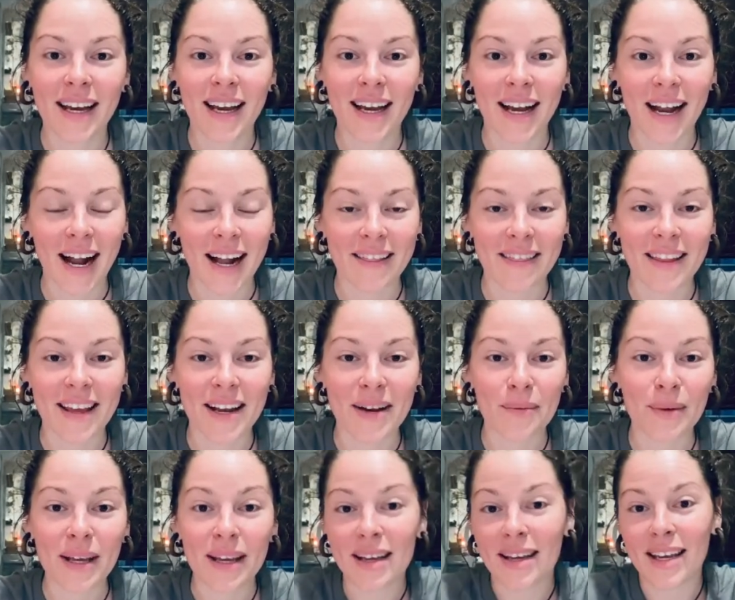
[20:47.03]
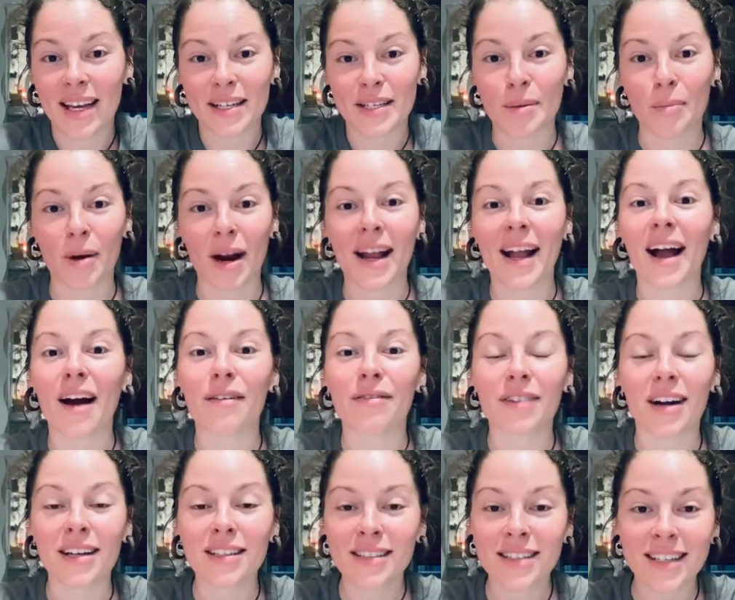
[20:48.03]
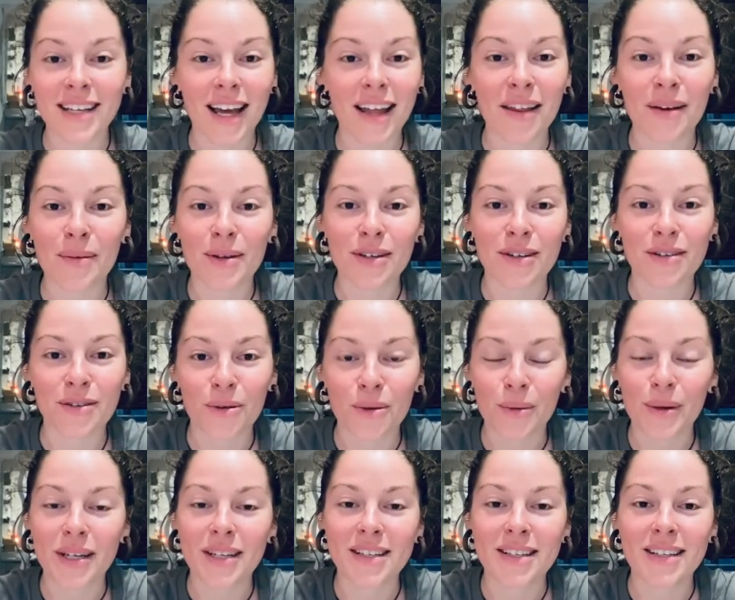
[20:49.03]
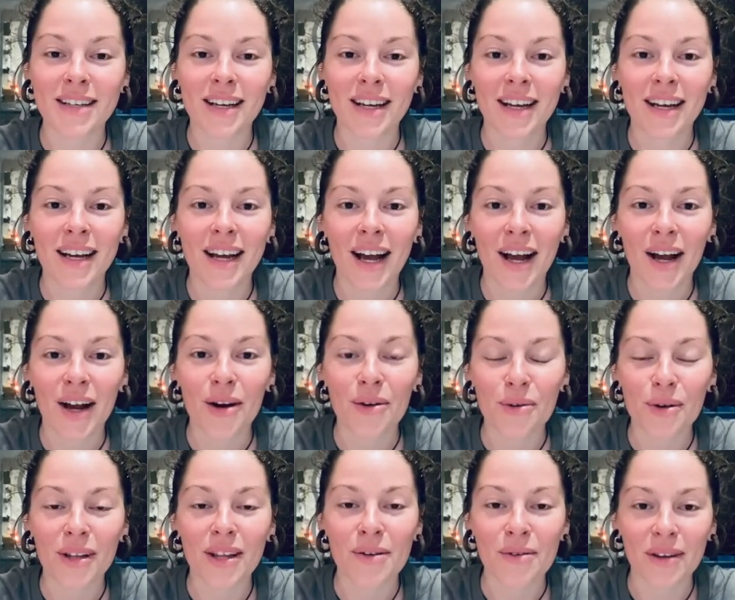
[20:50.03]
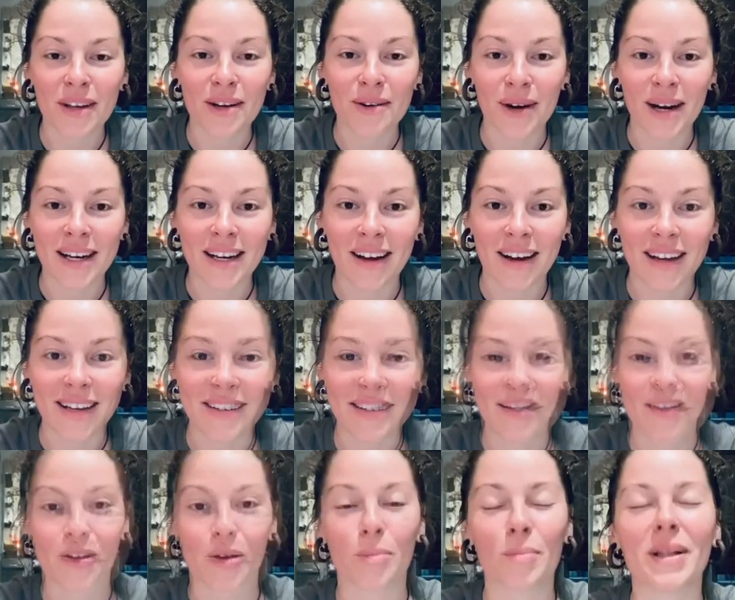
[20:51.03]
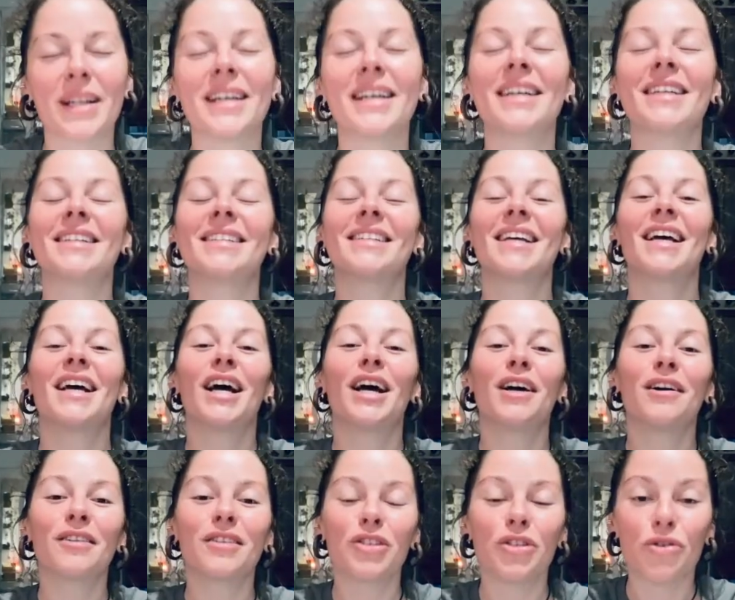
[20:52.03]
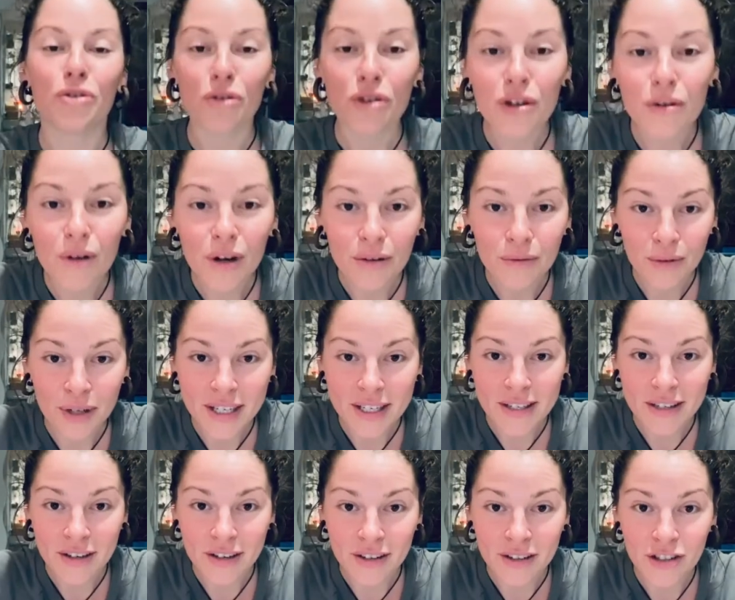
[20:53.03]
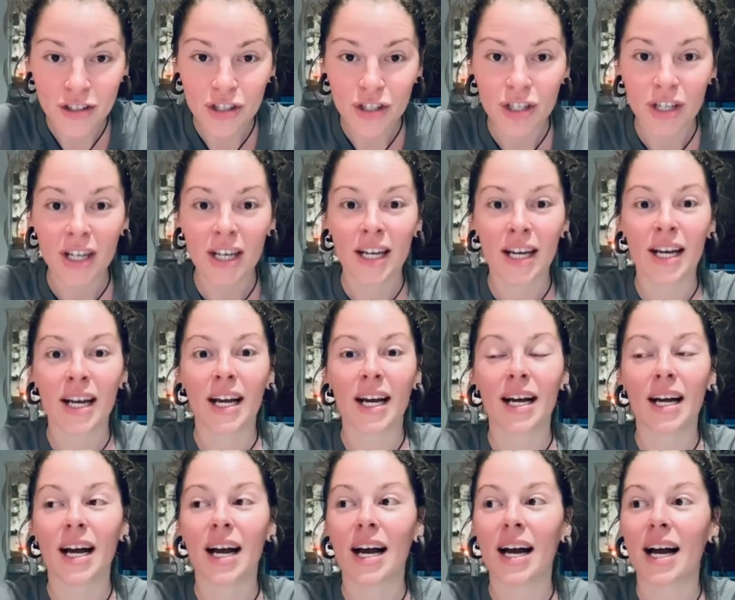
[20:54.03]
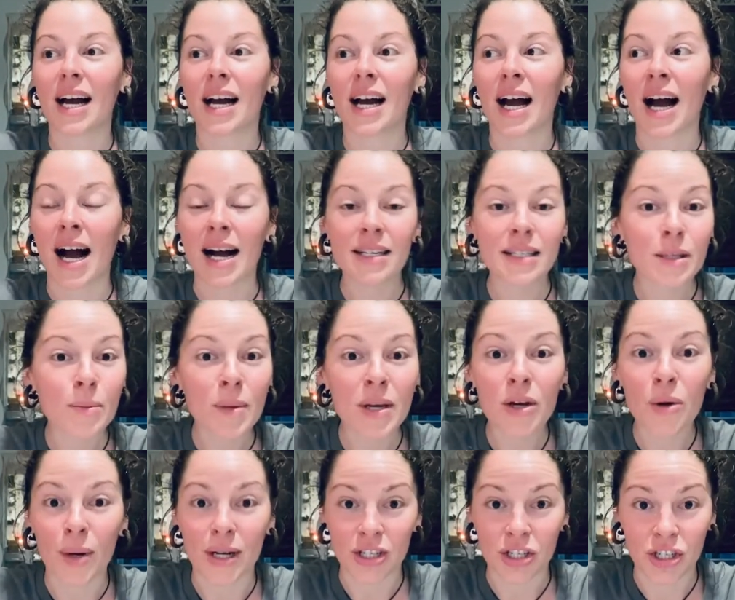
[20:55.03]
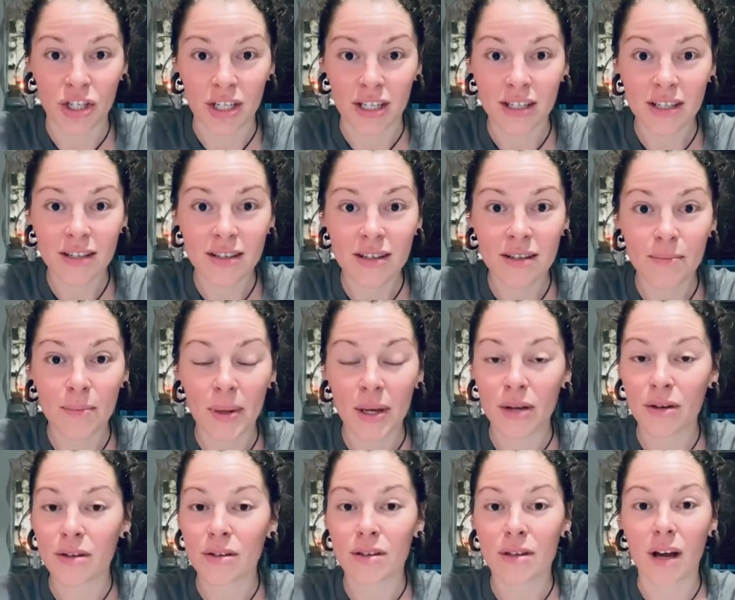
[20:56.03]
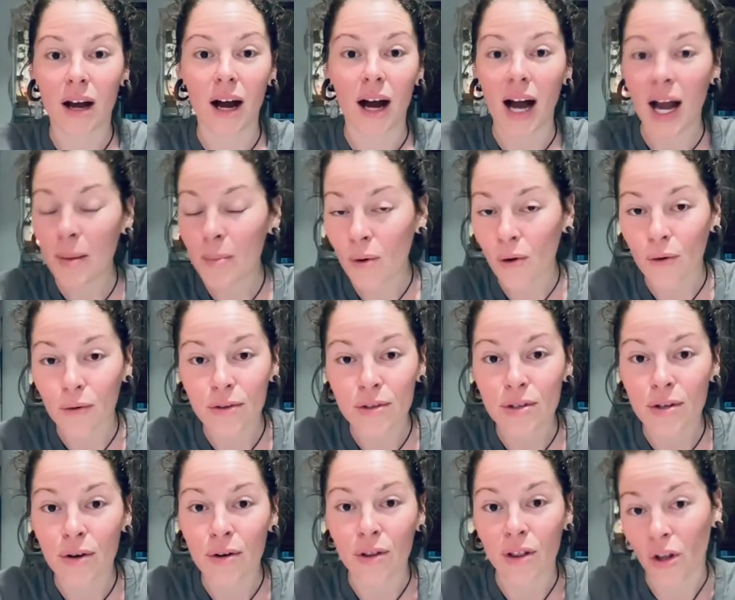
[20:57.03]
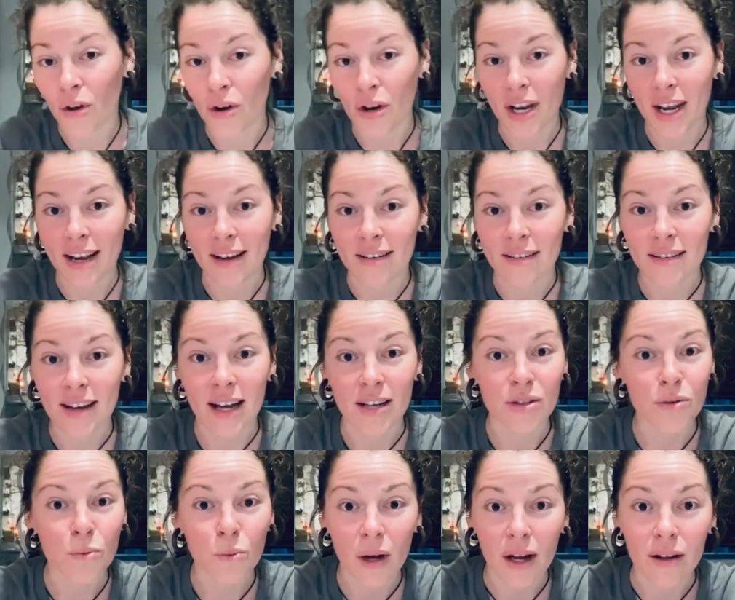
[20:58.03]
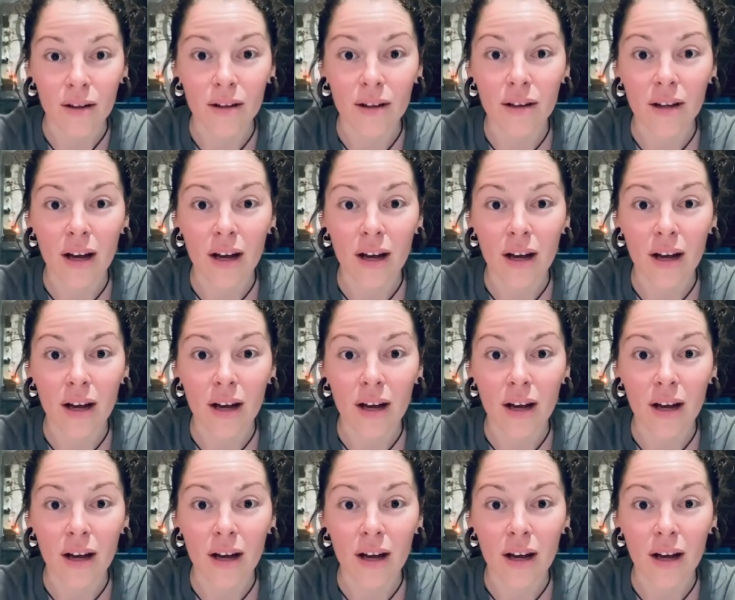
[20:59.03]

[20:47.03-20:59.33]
And then we get to break our fast together, which is always a really, really great night. So please do your own research. Ask me questions because I'm also learning as well.